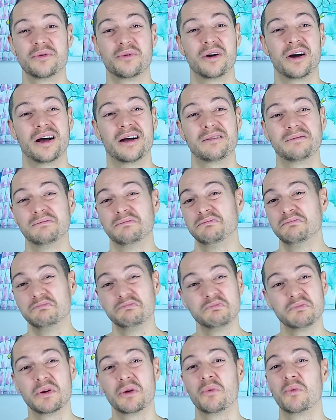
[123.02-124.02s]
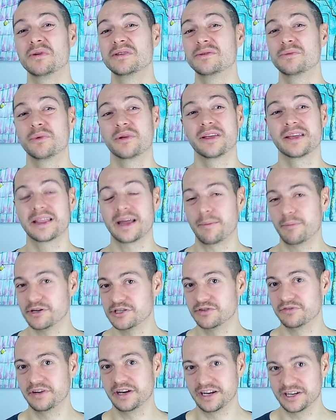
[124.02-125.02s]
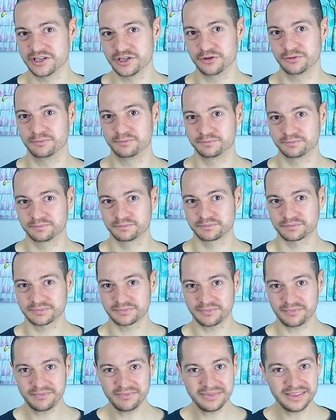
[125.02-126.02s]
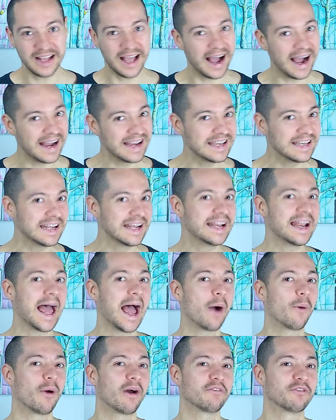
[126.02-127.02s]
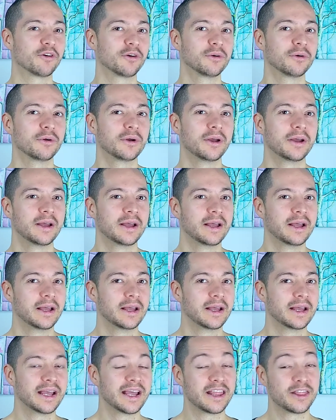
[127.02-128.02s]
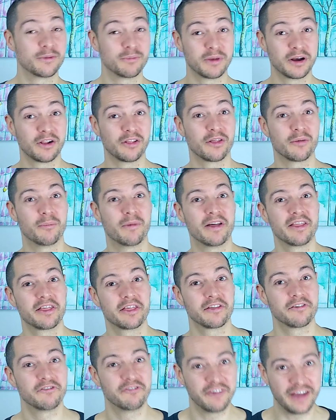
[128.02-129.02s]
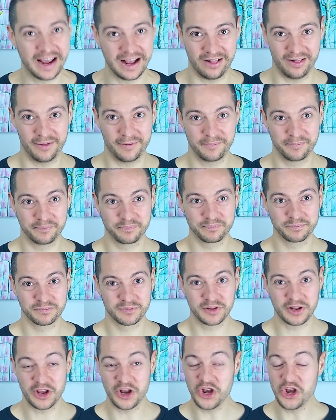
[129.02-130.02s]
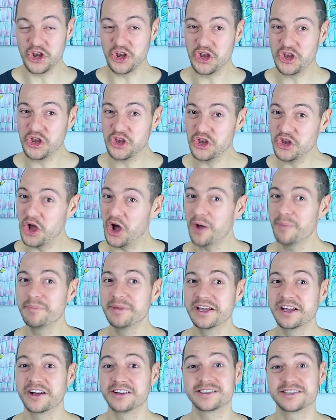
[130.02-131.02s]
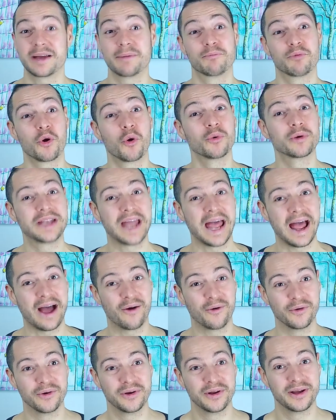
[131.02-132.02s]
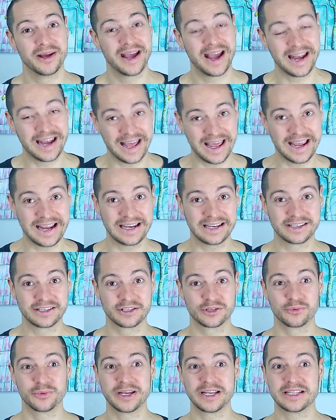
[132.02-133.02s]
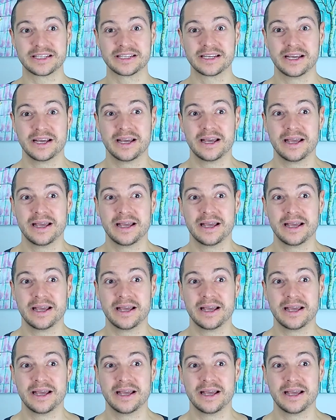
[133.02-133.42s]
in a while. It wasn't really that much of an issue. I did, however, in the middle of the month, fail. Not because I broke down and ate sweets.